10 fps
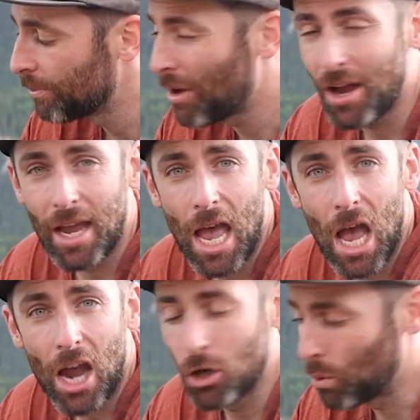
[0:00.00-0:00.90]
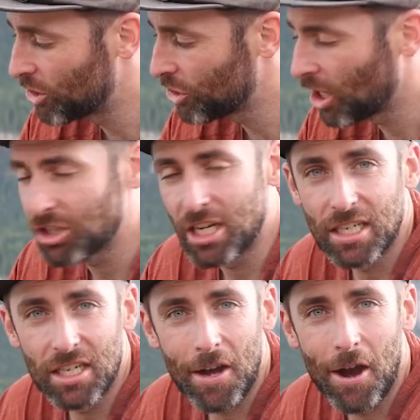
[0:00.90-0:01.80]
But I can always charge it
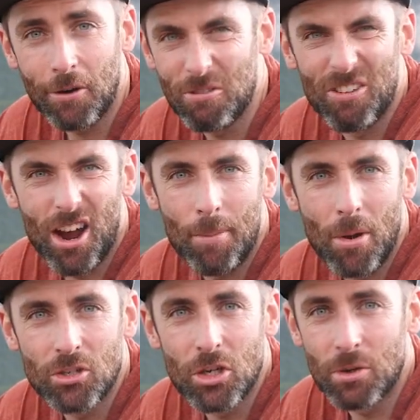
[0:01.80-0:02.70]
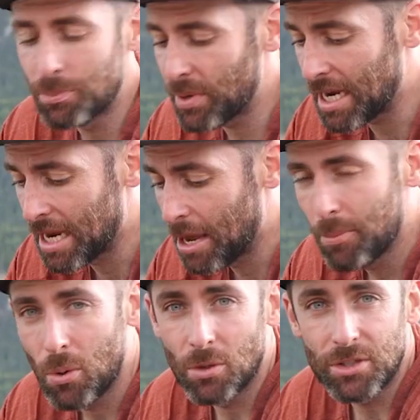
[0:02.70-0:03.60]
in the car or via most USB
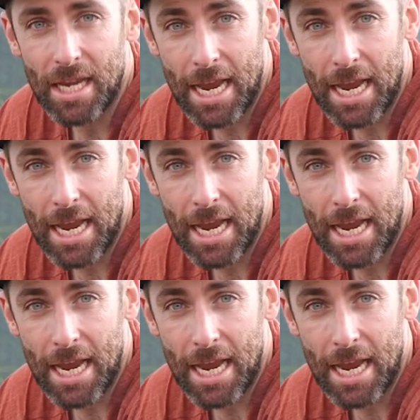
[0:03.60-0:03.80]
ports